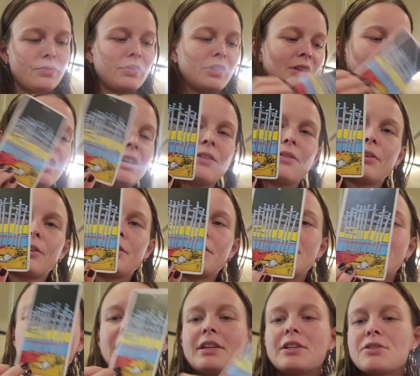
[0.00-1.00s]
in order to
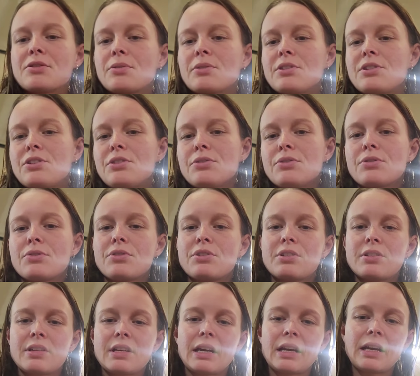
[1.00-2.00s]
Ten of Swords you. So
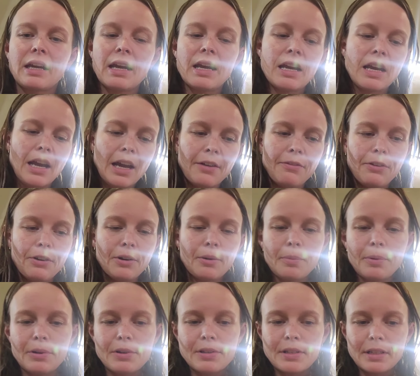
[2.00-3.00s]
just like, if you're a
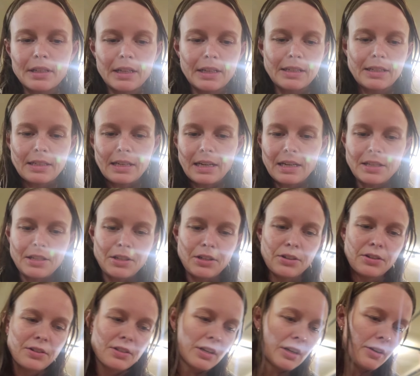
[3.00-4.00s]
person that stays to
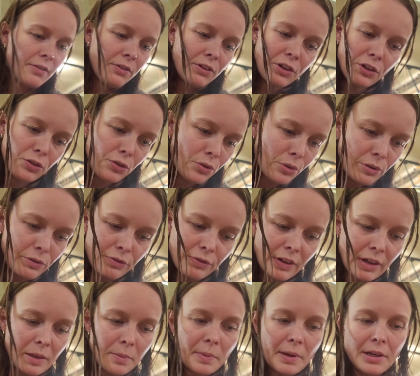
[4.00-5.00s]
yourself and you're doing
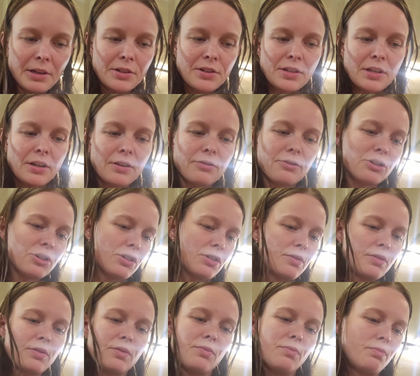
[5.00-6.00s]
fine by yourself,
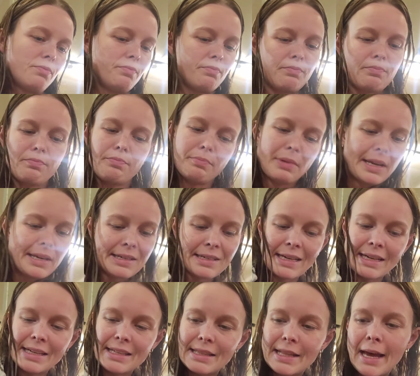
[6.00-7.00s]
just
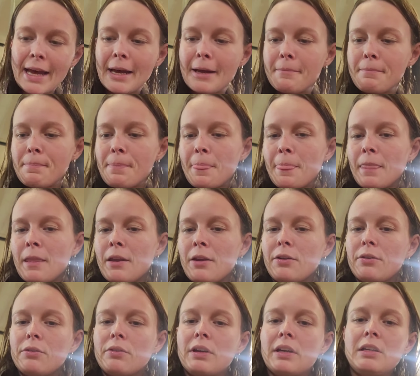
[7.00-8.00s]
maintain that,
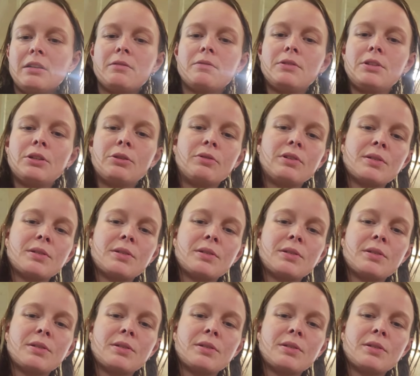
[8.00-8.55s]
right? Your